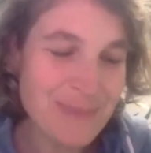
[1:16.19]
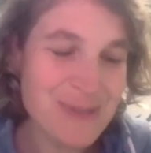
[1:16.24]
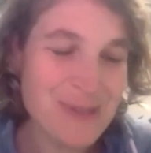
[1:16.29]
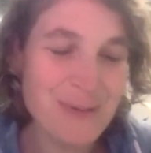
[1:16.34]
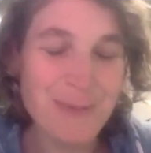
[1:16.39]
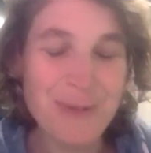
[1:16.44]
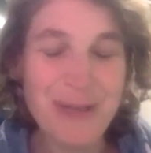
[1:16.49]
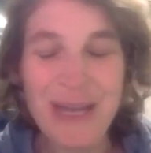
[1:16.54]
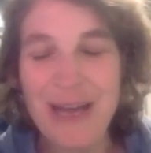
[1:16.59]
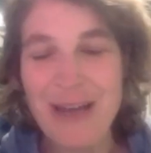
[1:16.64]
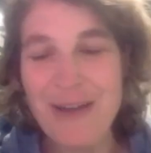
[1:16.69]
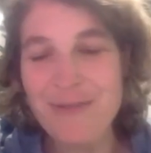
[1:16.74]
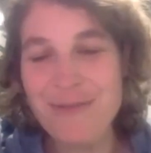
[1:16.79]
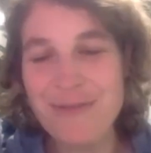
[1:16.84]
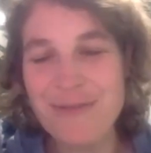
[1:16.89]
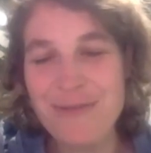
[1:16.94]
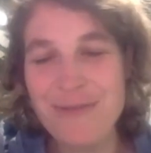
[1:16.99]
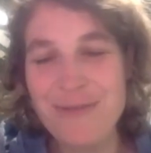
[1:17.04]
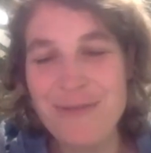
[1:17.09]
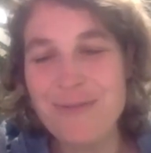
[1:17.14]
So we have
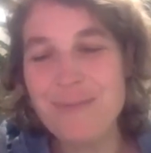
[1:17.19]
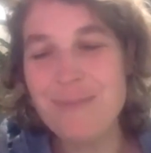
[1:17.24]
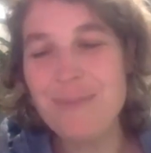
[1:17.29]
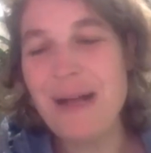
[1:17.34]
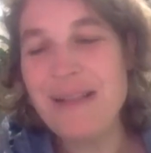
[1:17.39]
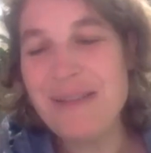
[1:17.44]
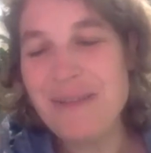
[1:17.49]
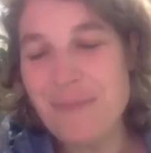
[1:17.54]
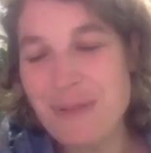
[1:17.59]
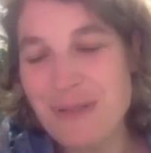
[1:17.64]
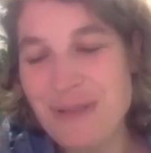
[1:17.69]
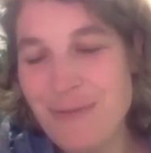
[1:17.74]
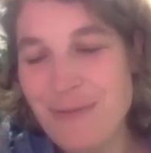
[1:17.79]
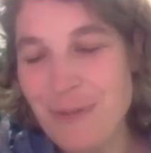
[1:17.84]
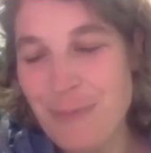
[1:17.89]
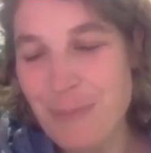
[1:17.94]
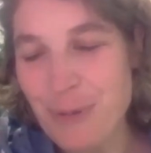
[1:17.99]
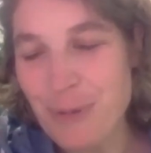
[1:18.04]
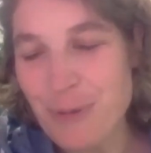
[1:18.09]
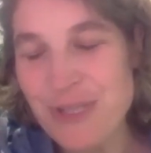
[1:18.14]
multiple
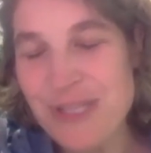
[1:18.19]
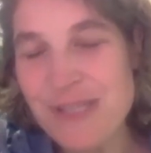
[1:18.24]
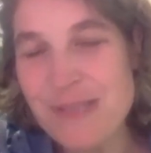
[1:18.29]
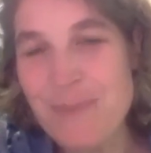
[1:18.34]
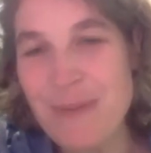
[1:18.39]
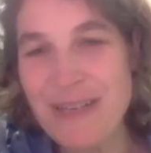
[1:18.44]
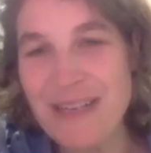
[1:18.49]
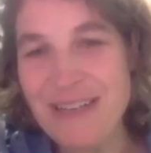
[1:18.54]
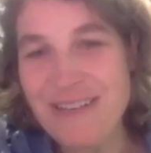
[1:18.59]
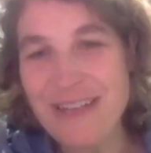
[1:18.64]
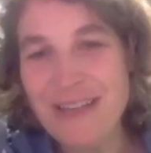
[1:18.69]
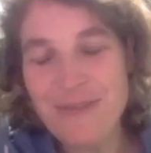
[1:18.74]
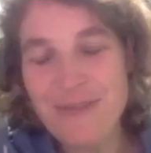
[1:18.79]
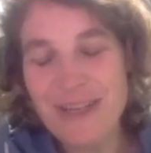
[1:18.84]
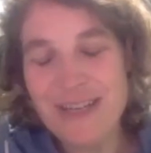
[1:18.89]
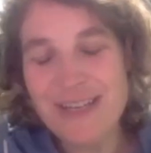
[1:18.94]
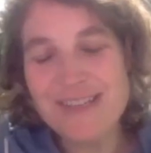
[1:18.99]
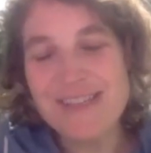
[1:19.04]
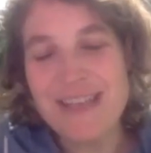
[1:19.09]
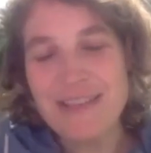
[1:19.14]
different projects, but I think
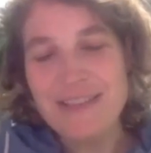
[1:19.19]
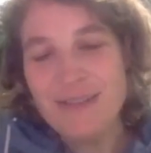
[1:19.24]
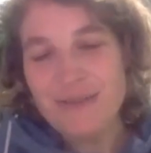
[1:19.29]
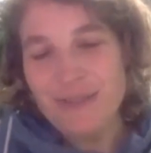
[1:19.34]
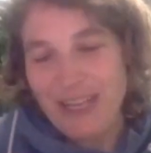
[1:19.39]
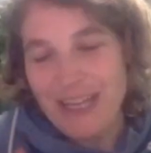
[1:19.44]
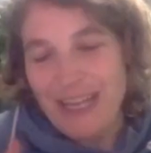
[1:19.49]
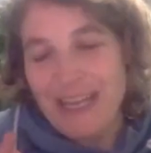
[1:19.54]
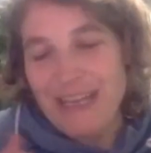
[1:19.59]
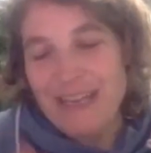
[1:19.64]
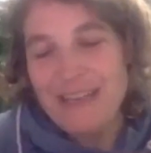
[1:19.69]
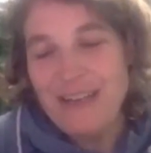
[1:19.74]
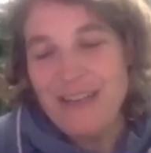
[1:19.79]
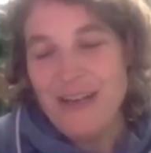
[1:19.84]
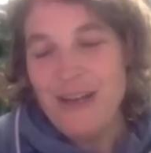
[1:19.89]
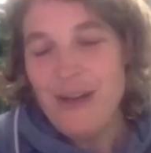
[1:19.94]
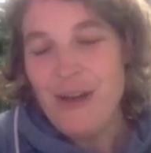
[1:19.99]
we are centering in